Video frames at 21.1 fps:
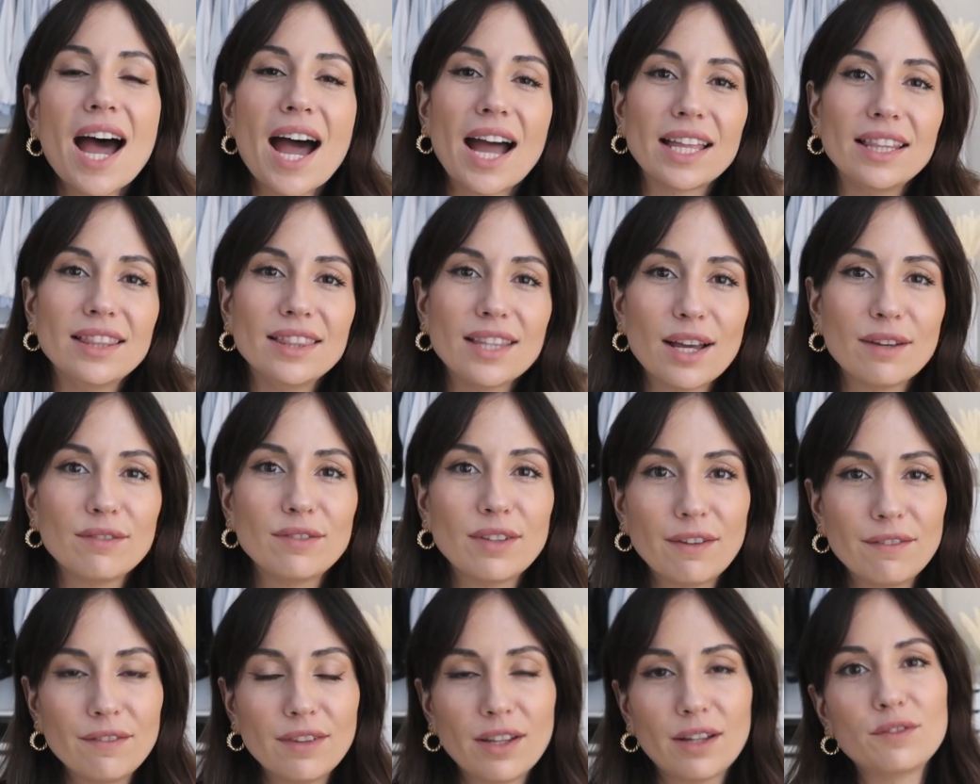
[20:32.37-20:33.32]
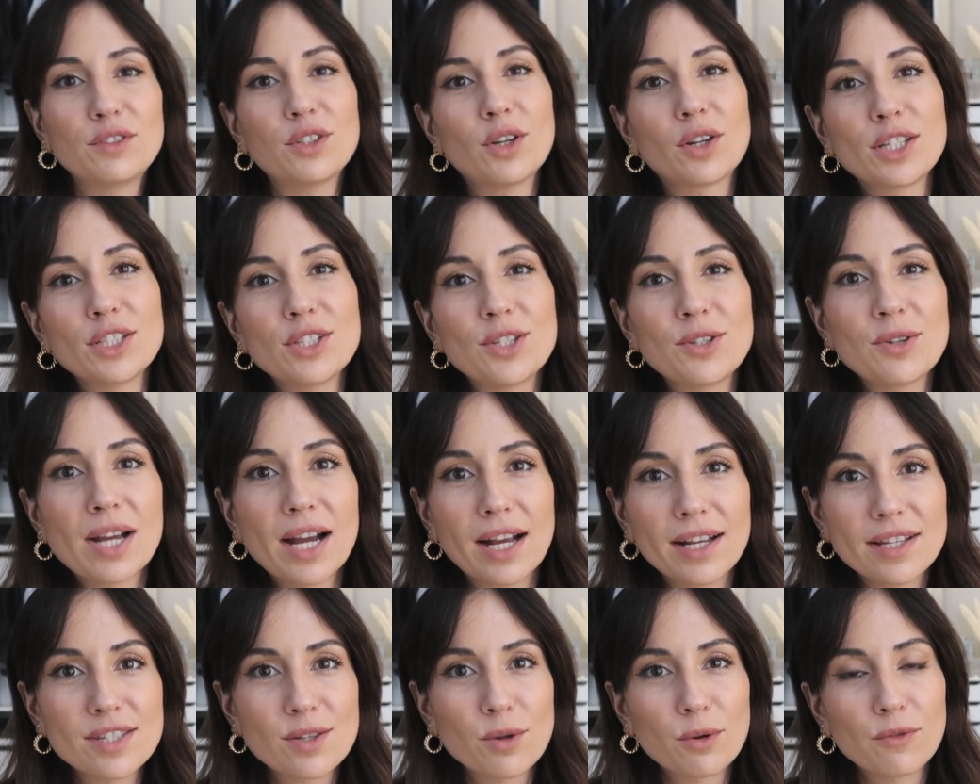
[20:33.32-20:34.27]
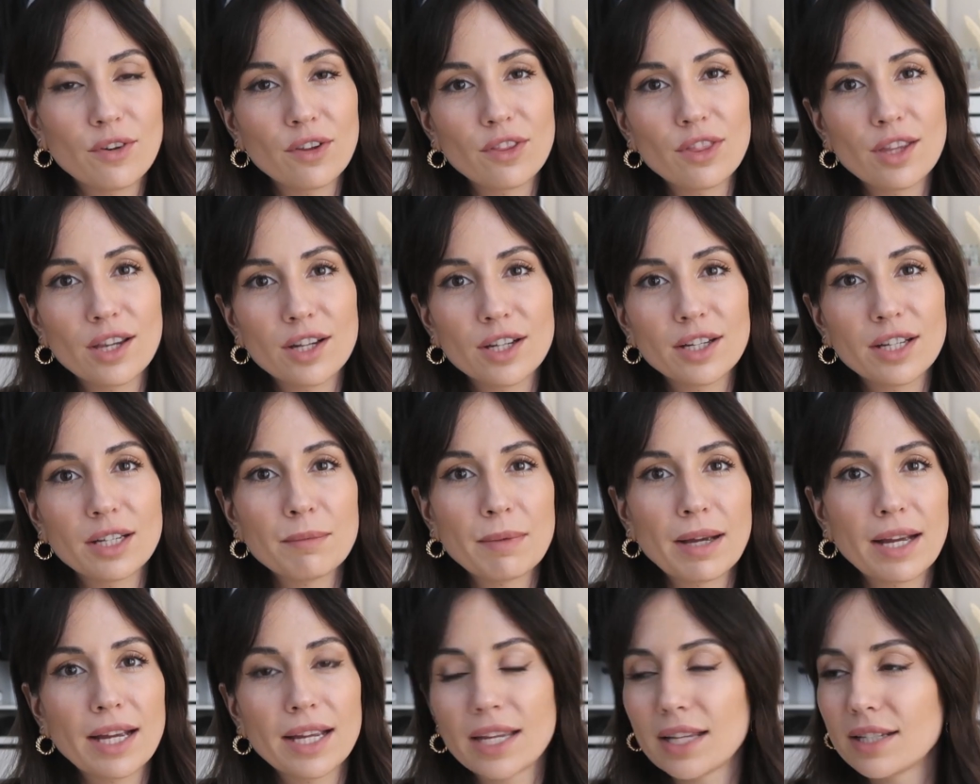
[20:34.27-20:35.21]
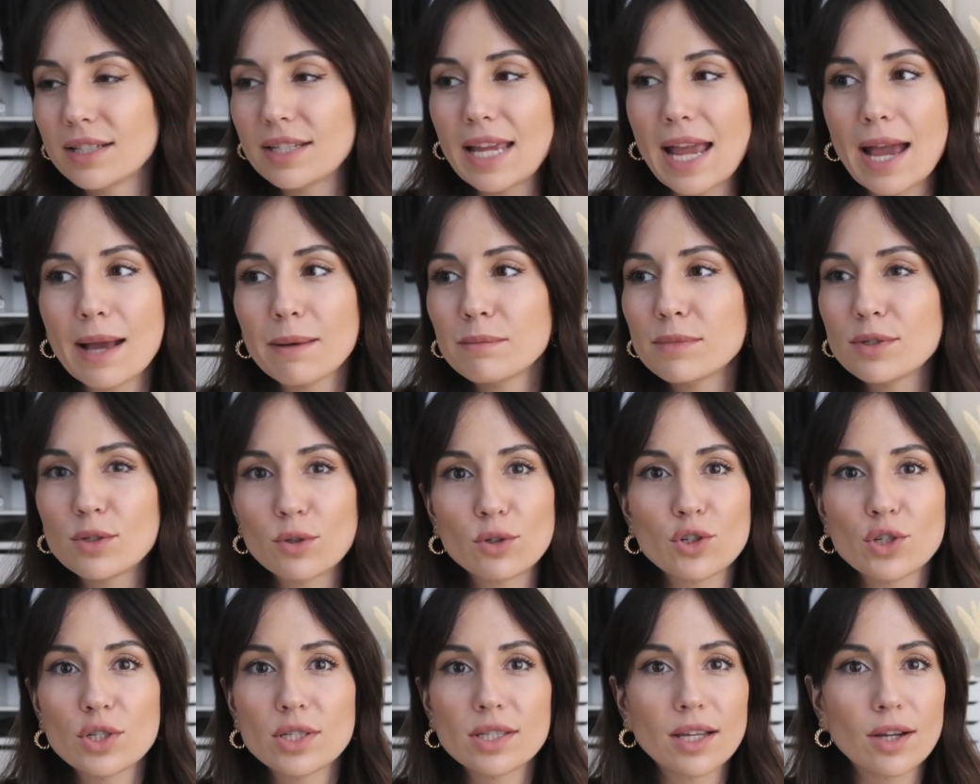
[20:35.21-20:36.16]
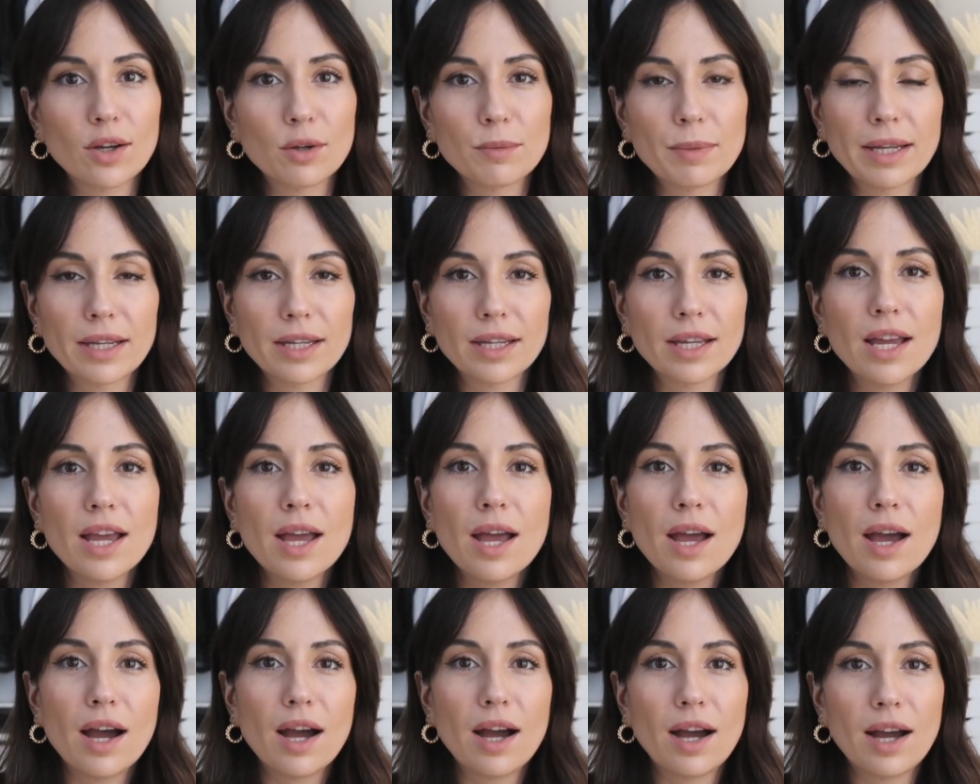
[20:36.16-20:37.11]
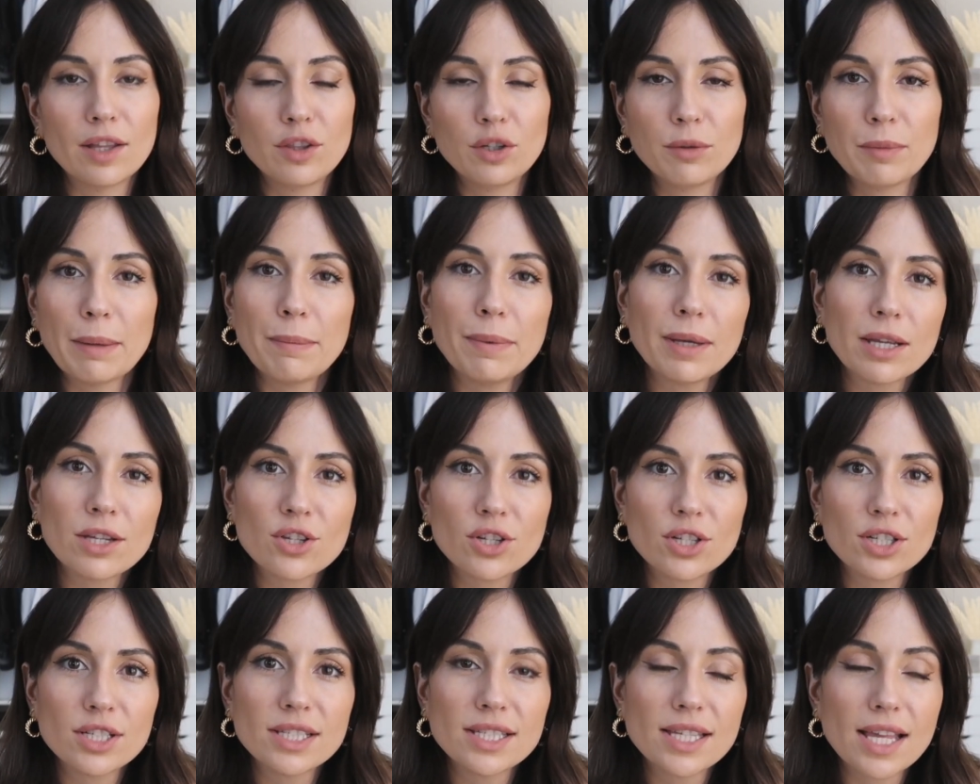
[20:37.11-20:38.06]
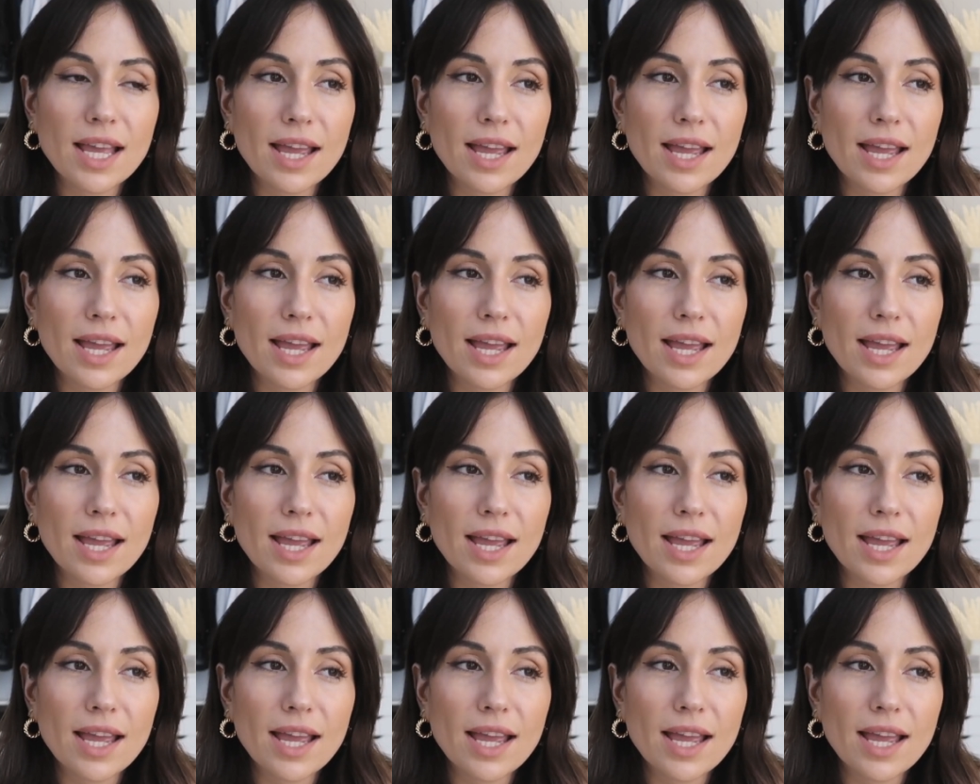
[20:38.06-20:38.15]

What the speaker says: I love, love, love talking to you guys over there in my DMs or just like on my under my pictures.